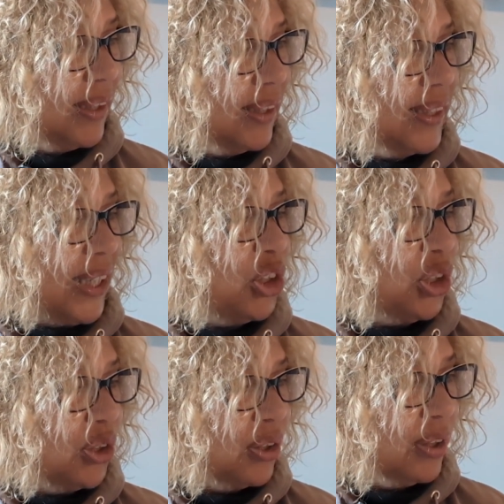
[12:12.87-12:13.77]

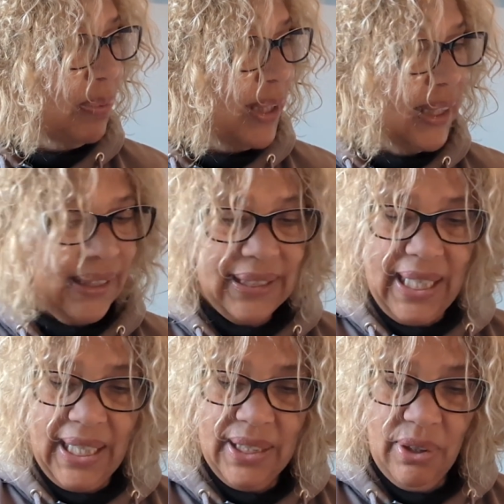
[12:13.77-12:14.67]
sessions with a
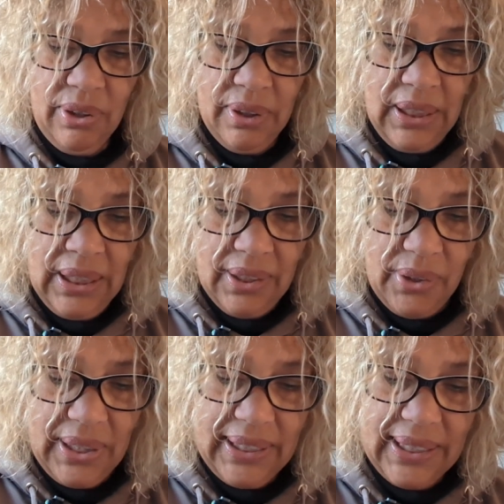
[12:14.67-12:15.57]
designer.
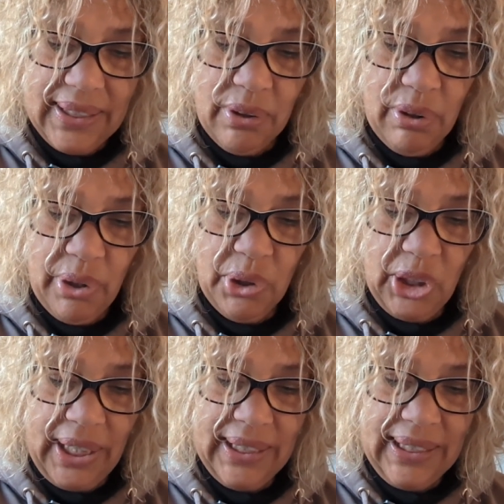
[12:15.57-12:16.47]
So this is a
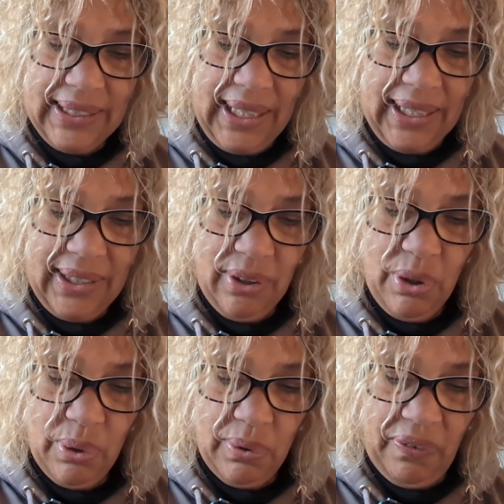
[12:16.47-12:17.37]
crochet designer
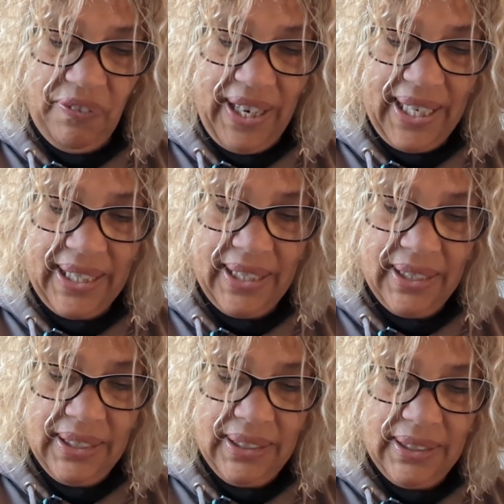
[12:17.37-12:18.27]
called Faye
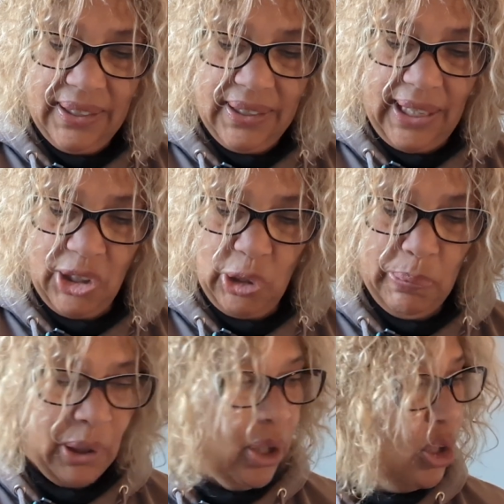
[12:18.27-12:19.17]
Dashber